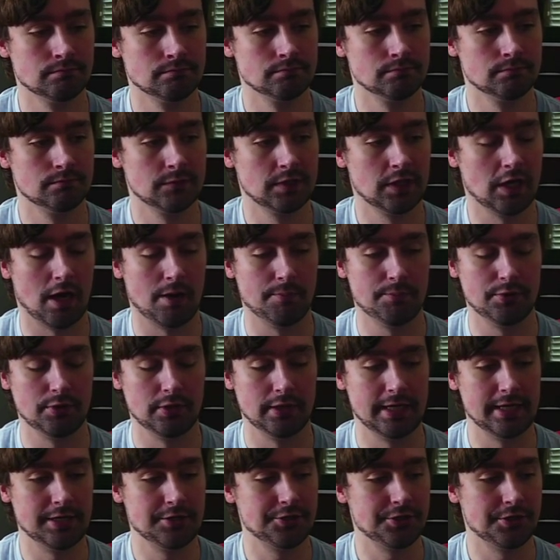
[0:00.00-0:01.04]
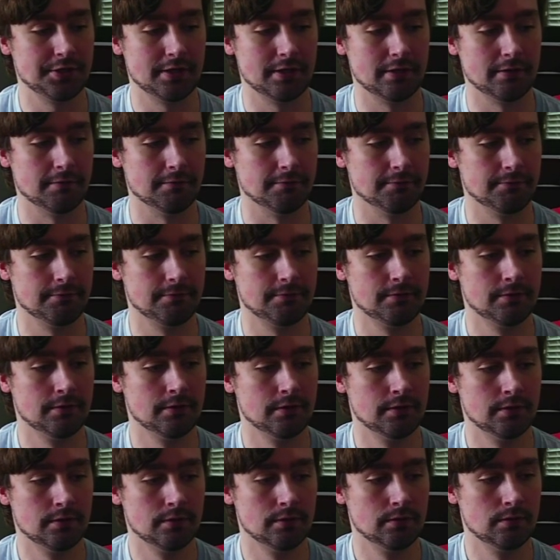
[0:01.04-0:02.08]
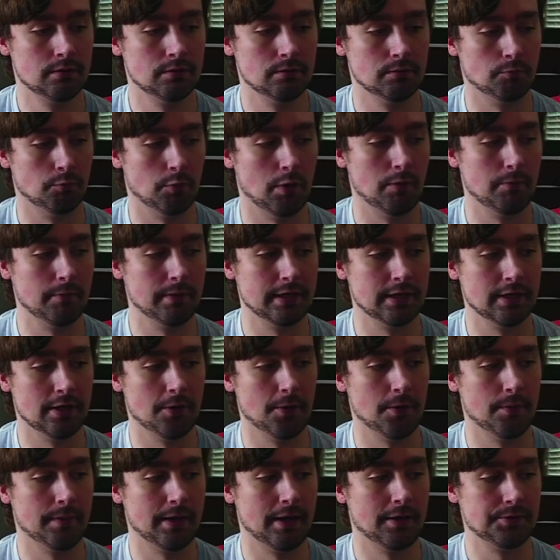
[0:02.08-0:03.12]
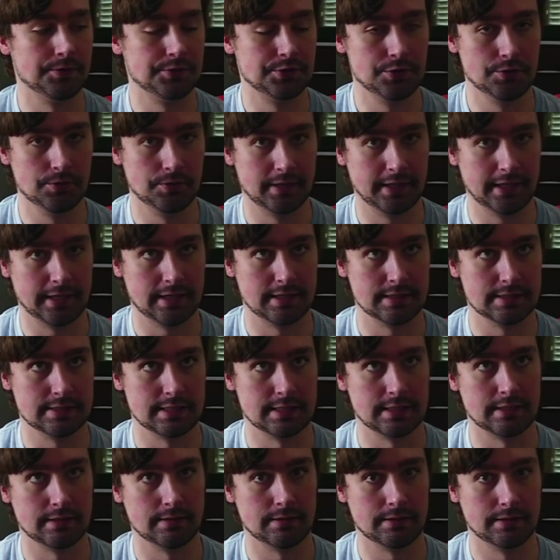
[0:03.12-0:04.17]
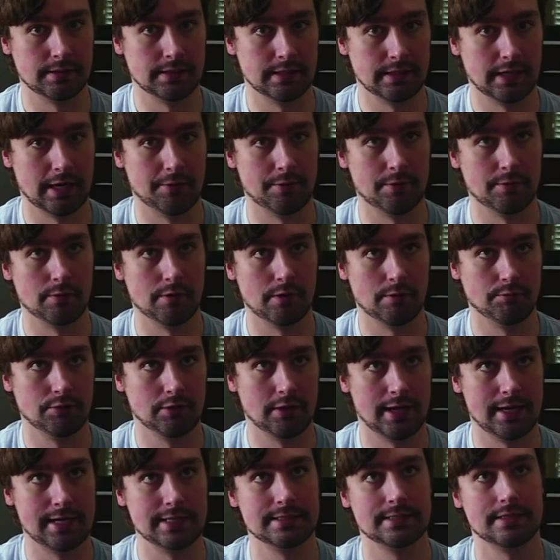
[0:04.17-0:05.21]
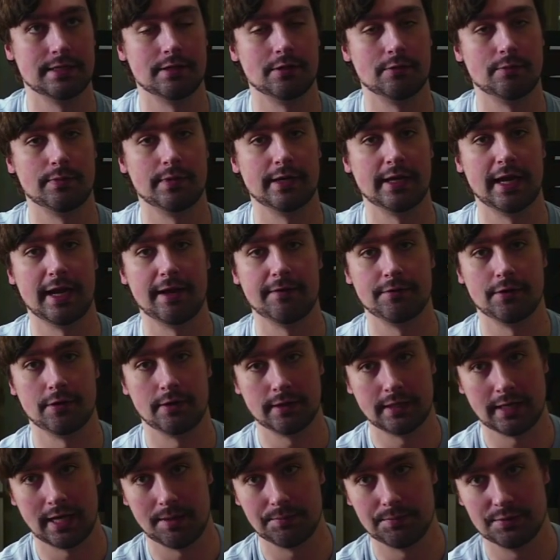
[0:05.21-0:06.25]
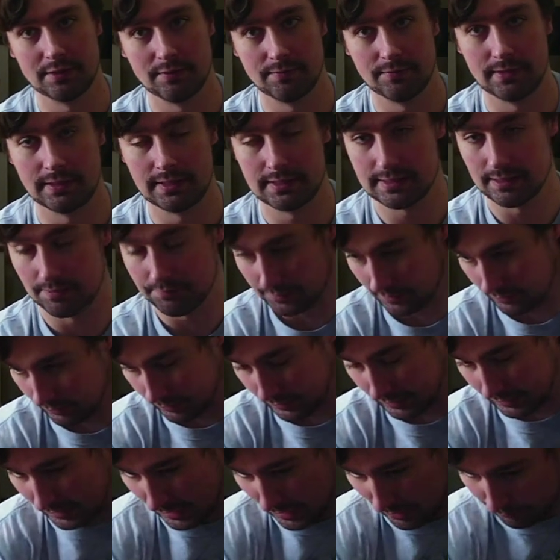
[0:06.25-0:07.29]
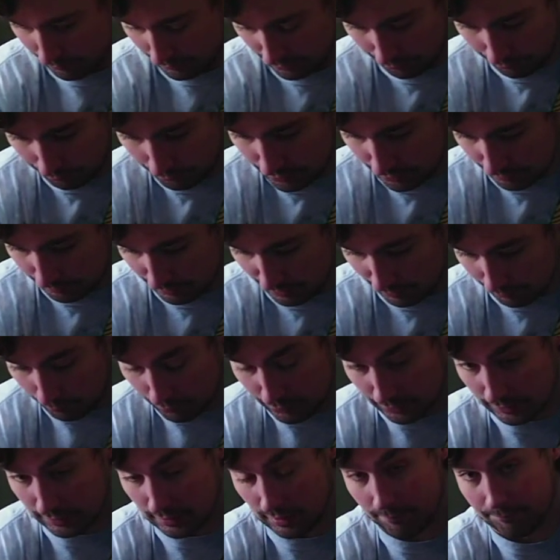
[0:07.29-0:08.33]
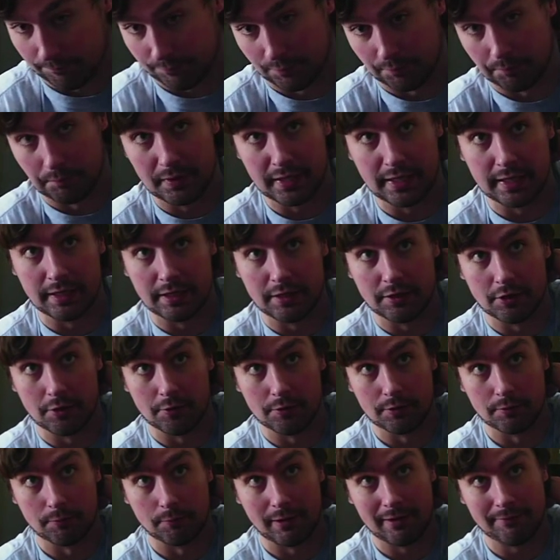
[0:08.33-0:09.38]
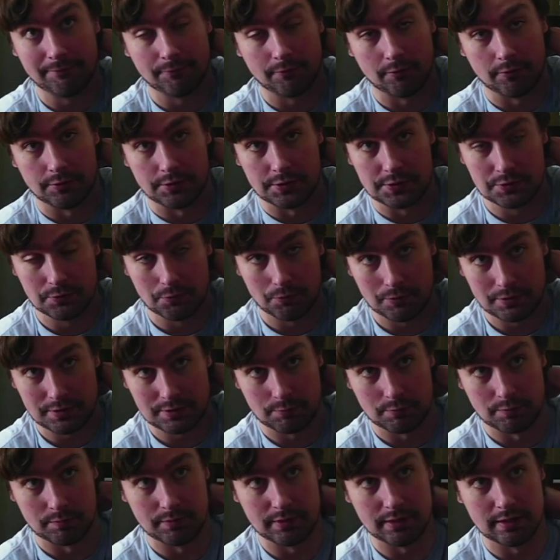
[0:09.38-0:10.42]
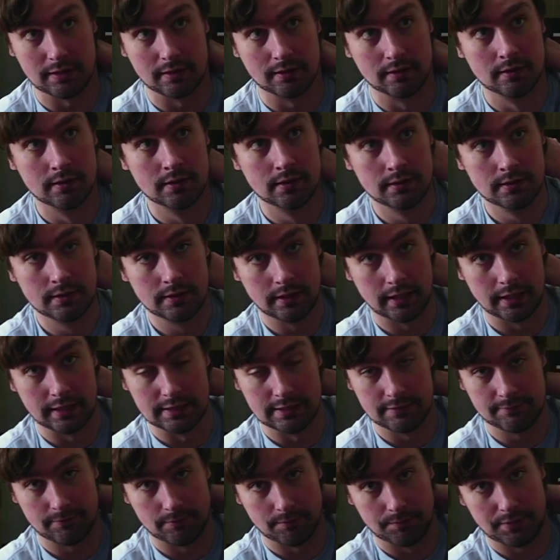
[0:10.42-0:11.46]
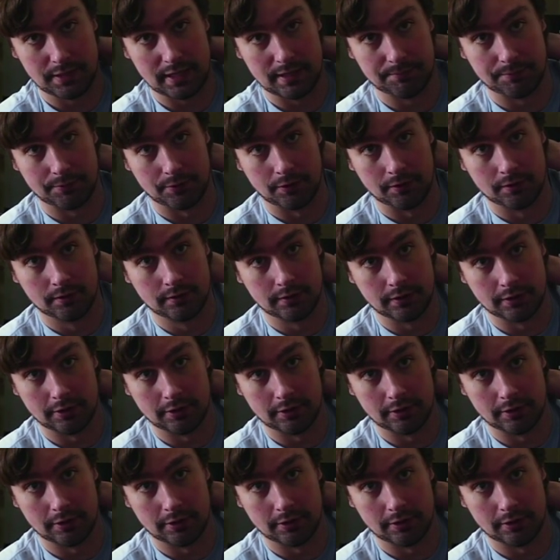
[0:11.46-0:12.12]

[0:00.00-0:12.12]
compilation of what we know about toucans and how it applies to their behavior in captivity, something like that. But it wouldn't it wouldn't come from me, you know. The ref or the source would be a different paper. You know